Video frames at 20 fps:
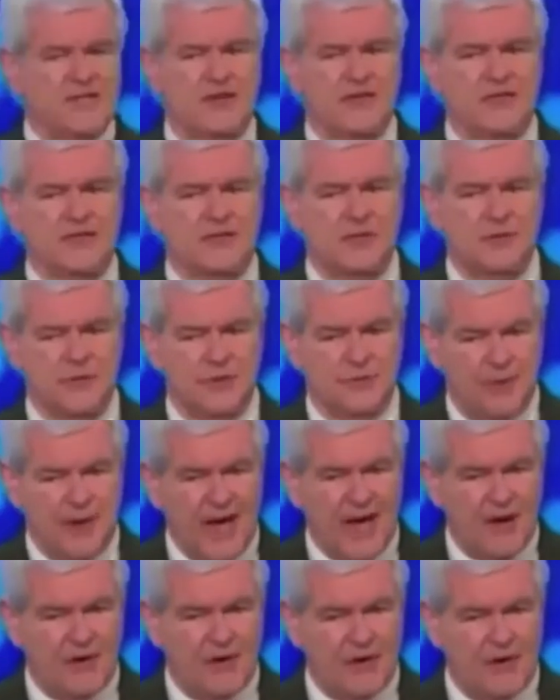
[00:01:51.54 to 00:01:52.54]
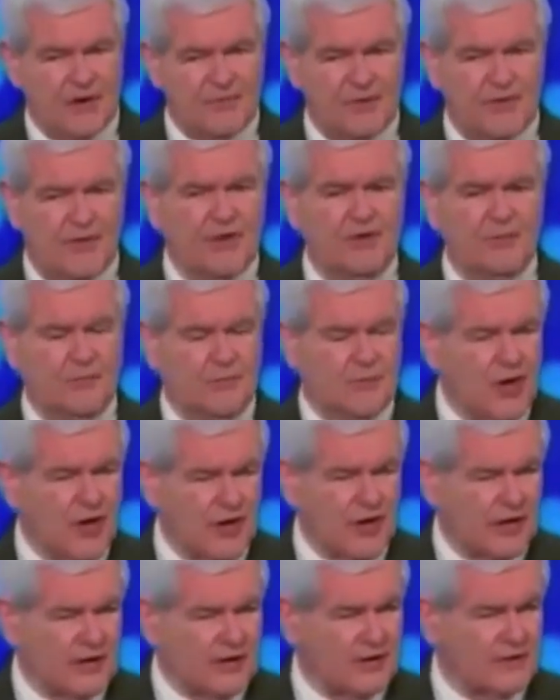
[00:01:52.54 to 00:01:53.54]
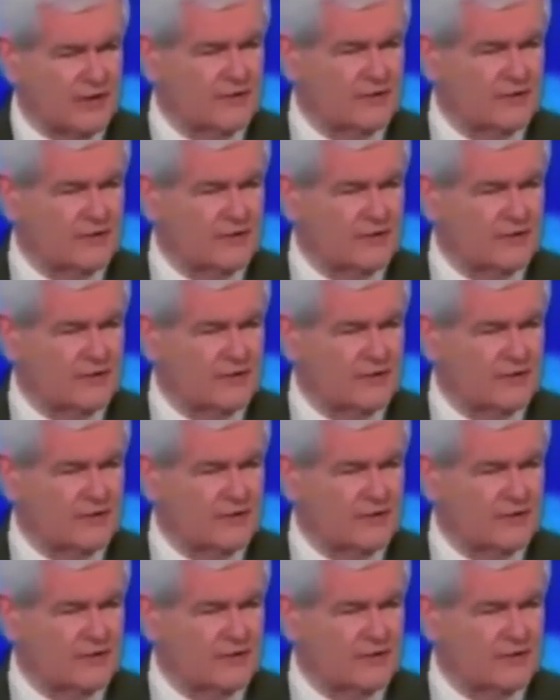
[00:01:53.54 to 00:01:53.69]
I trust you with power if you don't pray?